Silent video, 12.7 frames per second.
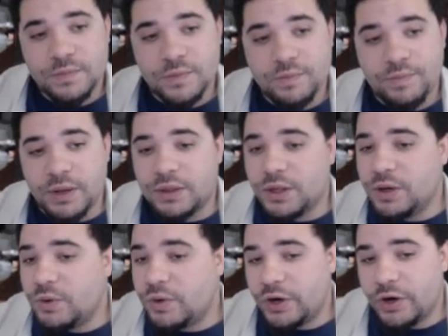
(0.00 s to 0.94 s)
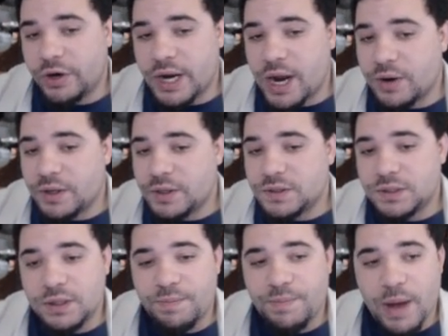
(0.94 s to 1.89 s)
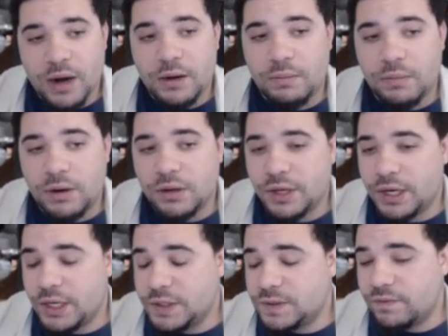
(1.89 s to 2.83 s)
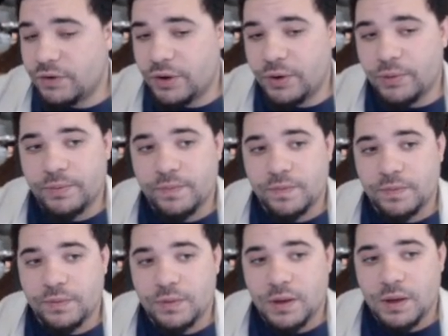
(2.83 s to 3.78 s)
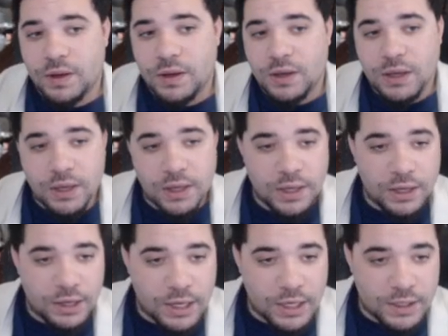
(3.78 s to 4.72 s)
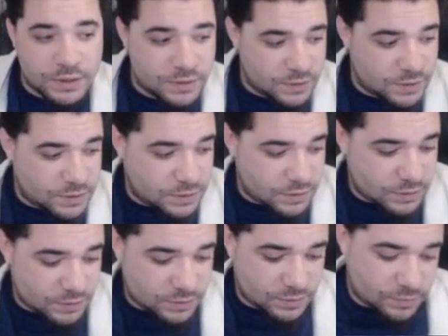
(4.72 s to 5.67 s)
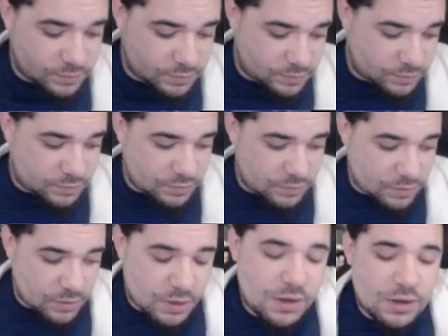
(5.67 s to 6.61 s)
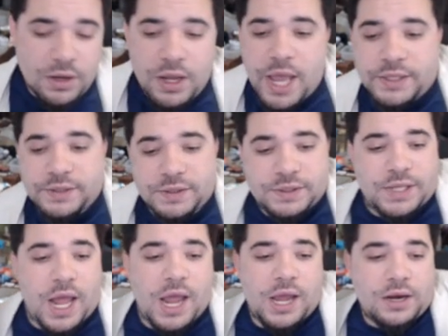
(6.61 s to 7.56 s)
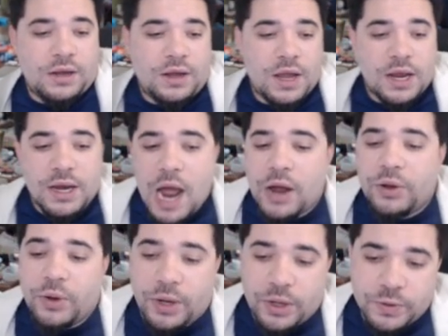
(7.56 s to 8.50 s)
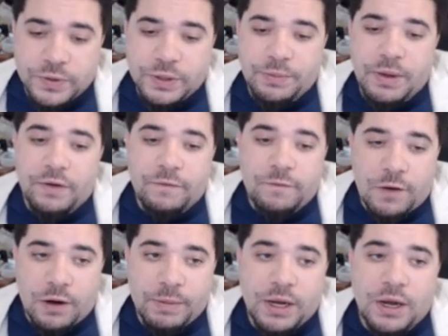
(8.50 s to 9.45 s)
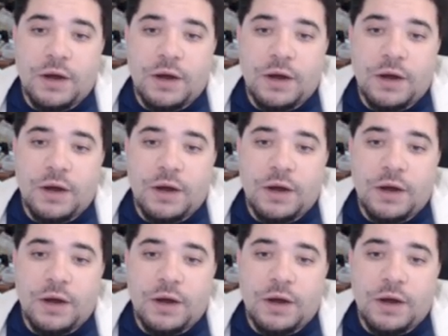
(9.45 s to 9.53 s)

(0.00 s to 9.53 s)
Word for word: But the newer your account is, the better Merlin is for you. He is a sustain, and now you can use him in farming